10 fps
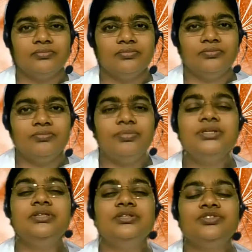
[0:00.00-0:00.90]
but the
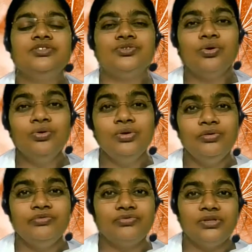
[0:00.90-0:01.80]

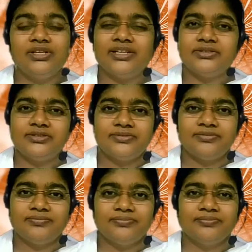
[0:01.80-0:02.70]
soulfulness
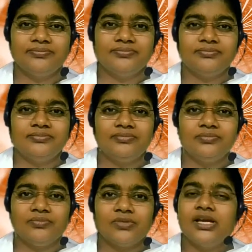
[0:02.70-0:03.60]

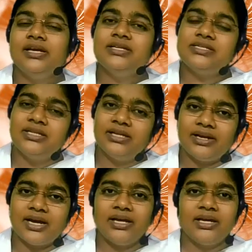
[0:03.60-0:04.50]

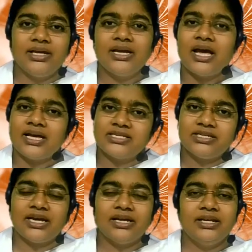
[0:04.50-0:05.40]
has a
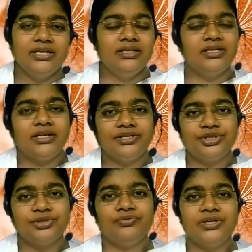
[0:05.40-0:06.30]
direct connection
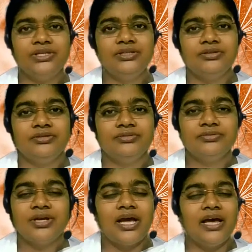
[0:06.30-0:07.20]
with
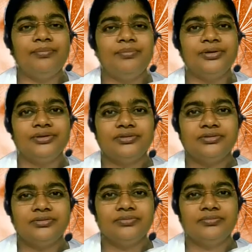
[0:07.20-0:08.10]
happiness.
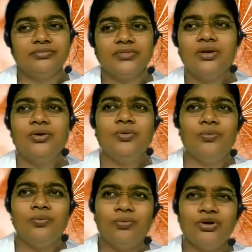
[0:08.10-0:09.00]

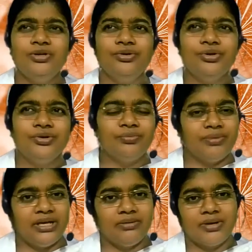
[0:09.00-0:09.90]
What do you mean
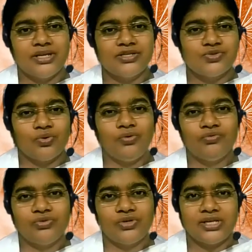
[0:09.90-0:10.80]
by
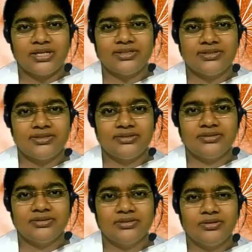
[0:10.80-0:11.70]
soulfulness?
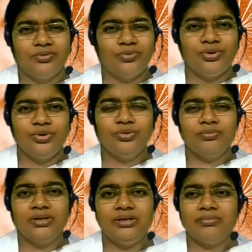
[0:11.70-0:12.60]
What do you
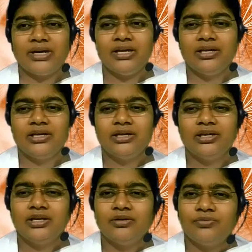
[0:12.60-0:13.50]
mean by
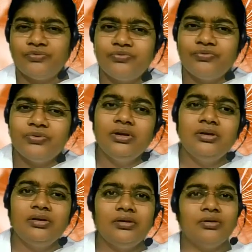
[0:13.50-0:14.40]

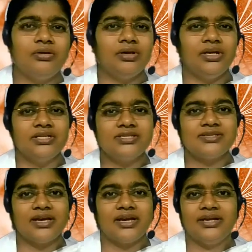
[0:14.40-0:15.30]
full
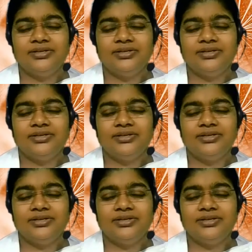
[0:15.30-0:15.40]
inside?